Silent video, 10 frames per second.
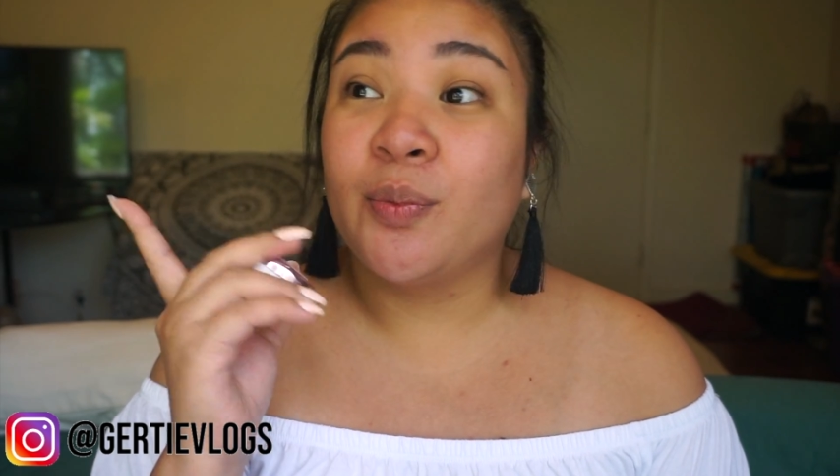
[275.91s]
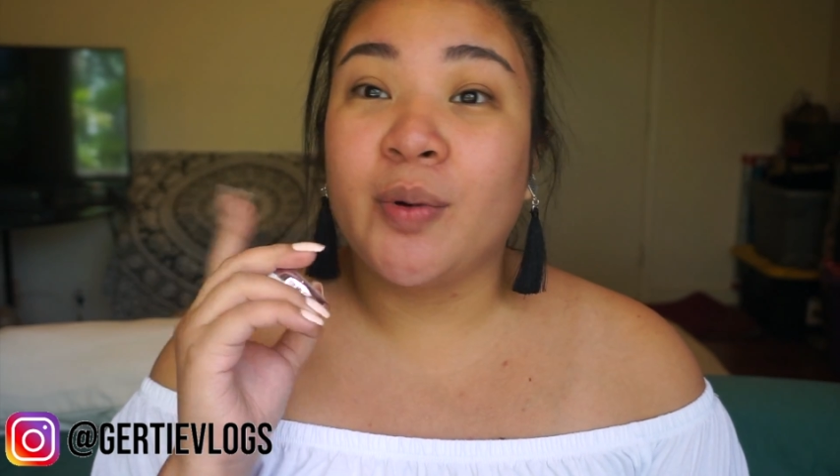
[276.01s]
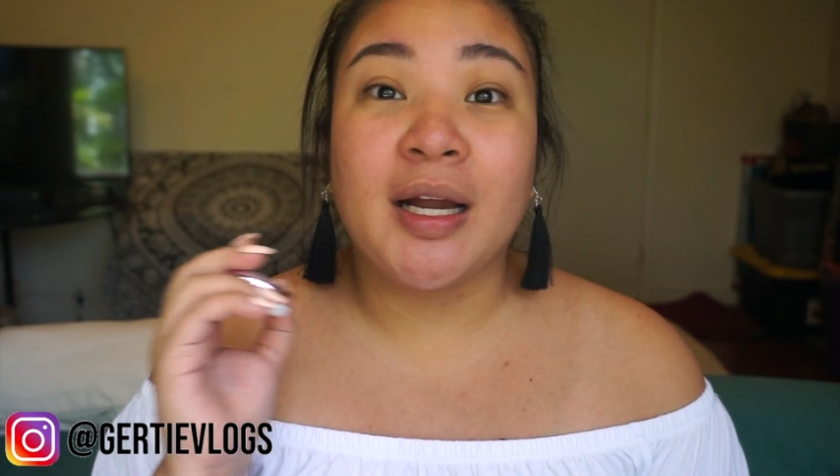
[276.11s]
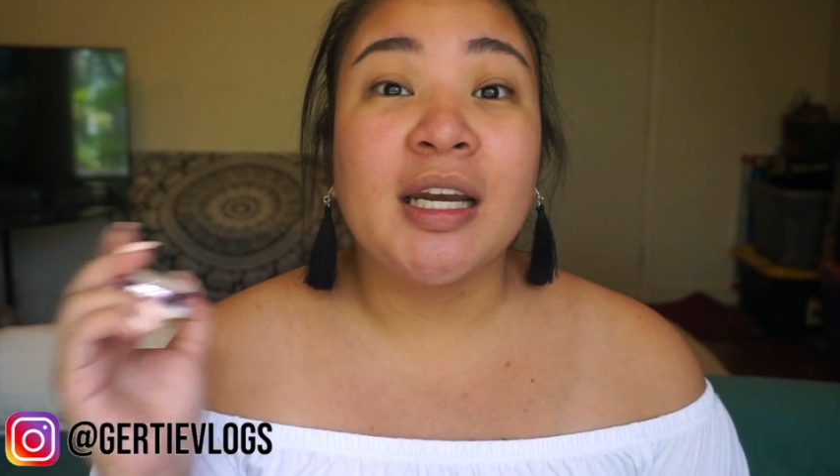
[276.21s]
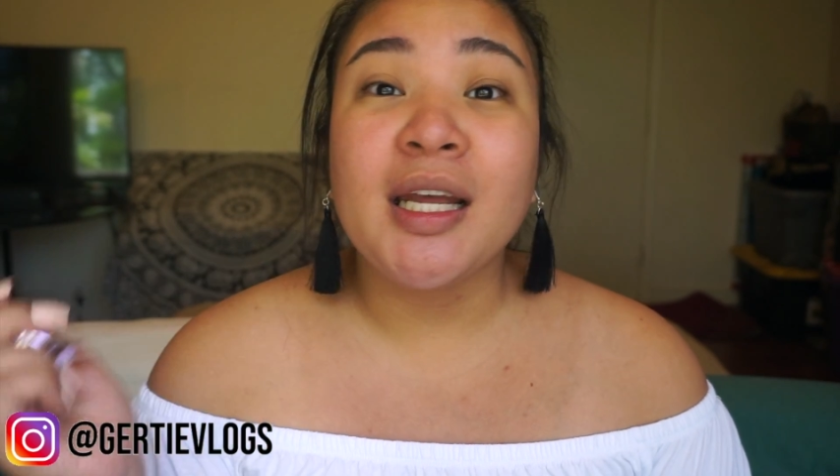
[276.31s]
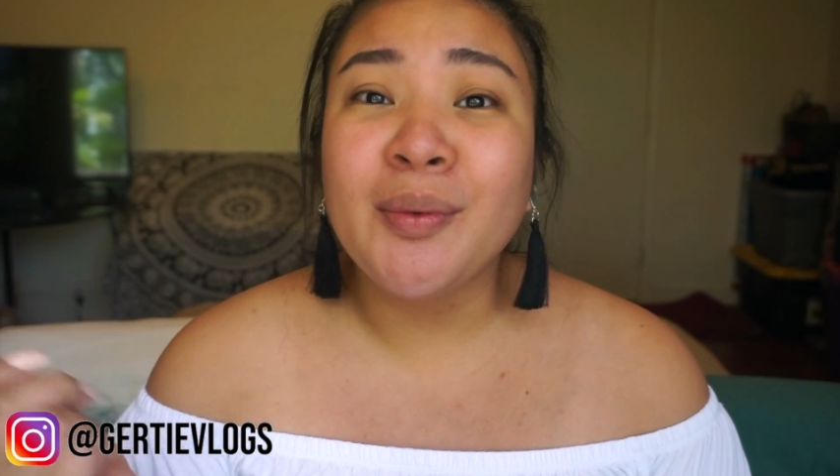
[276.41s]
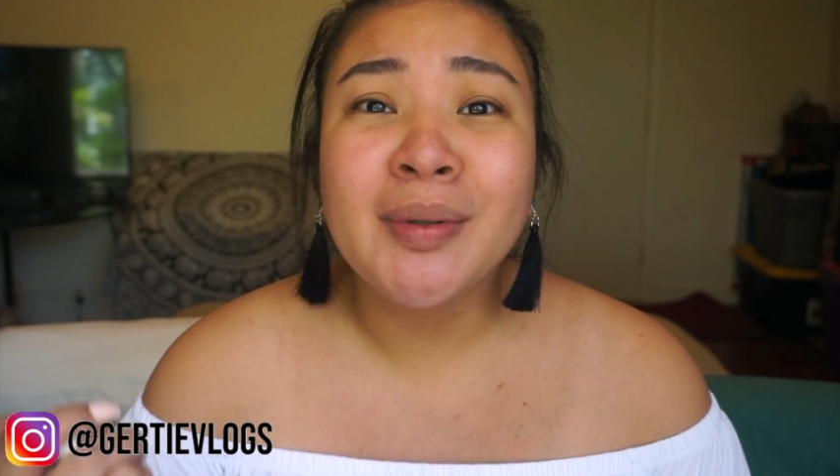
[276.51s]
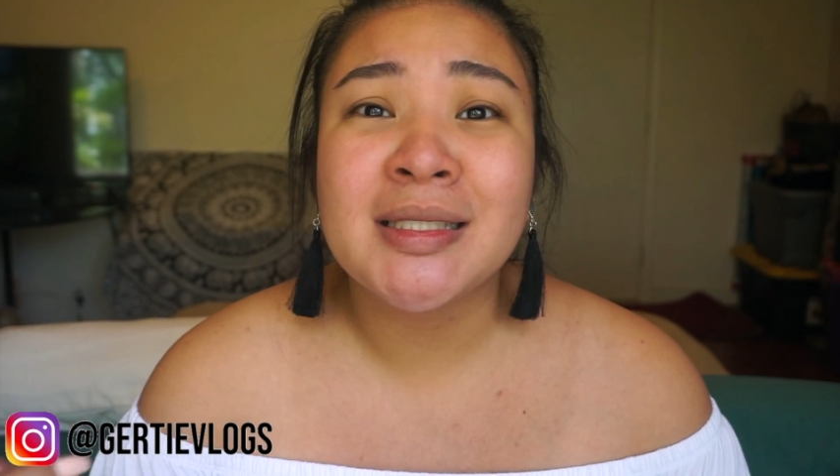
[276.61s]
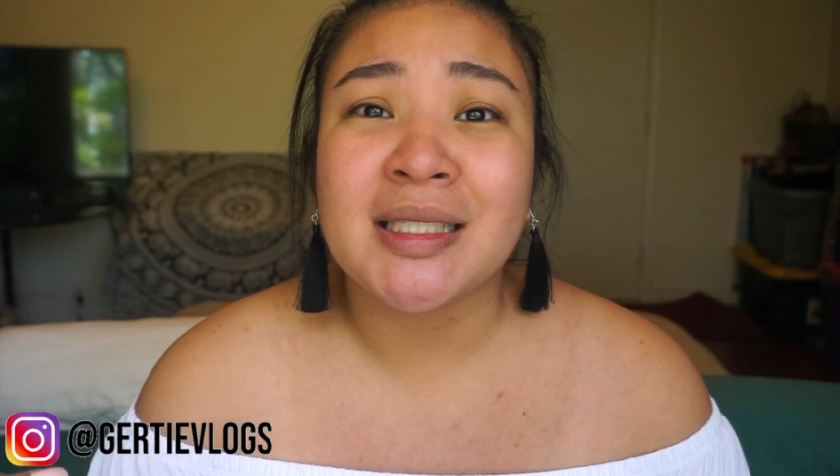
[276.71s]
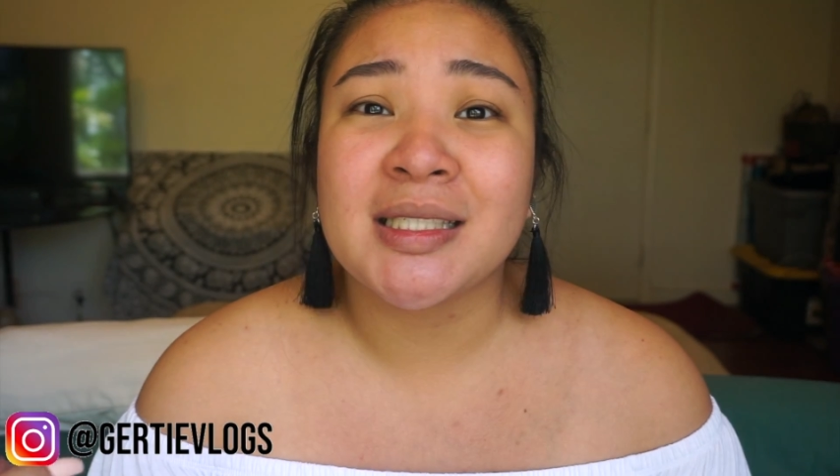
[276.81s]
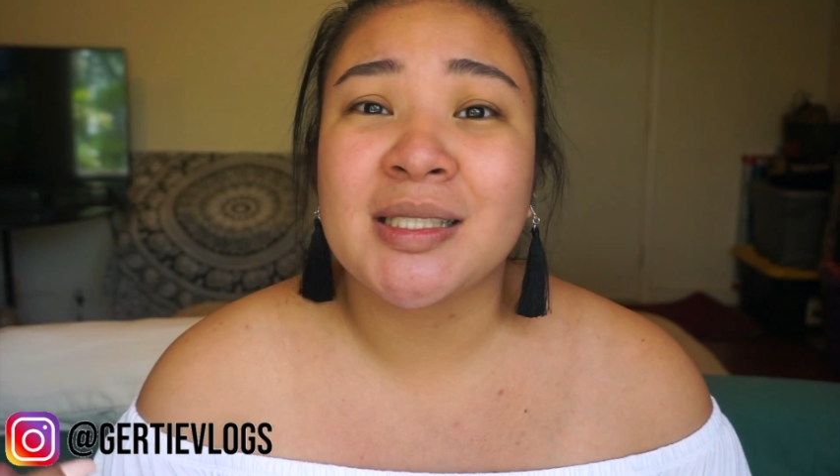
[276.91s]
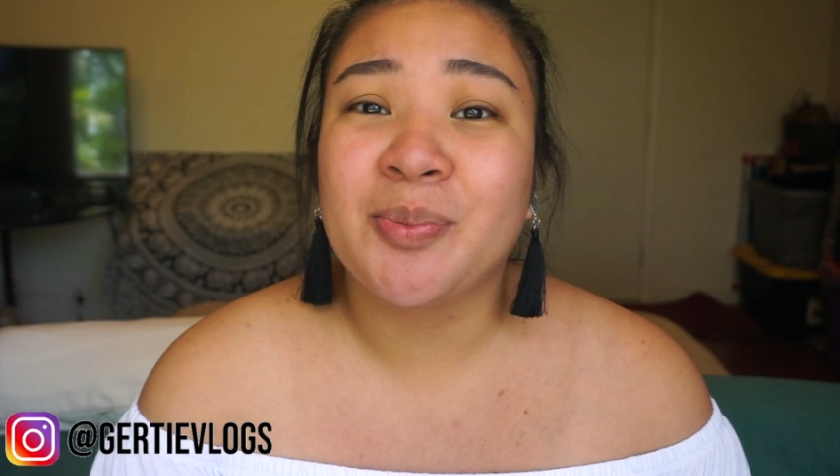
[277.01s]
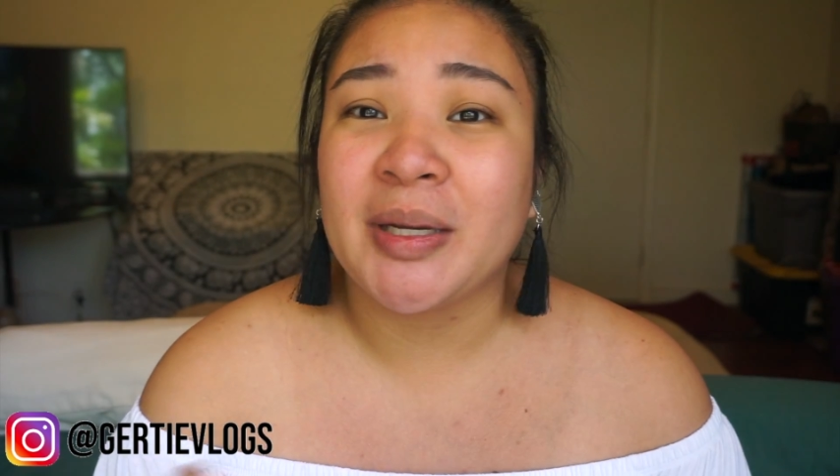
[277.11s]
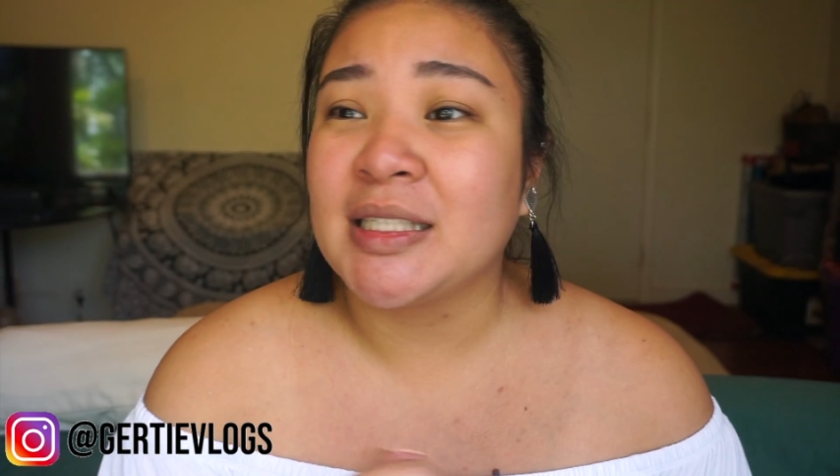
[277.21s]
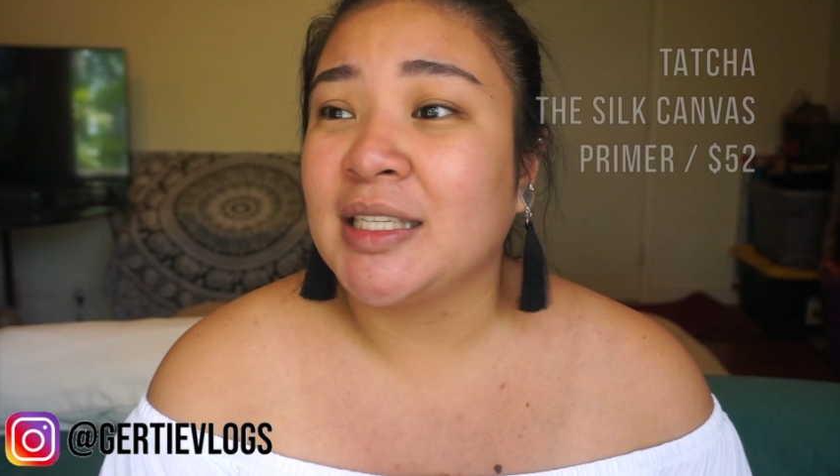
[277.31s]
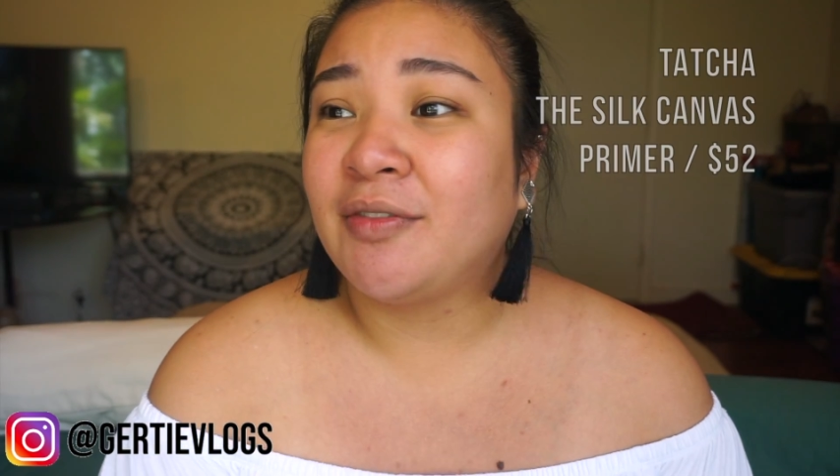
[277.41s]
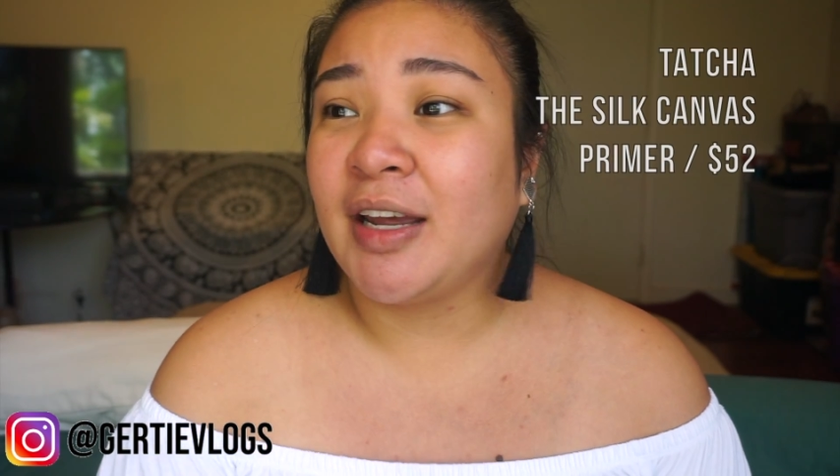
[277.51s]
One, it was expensive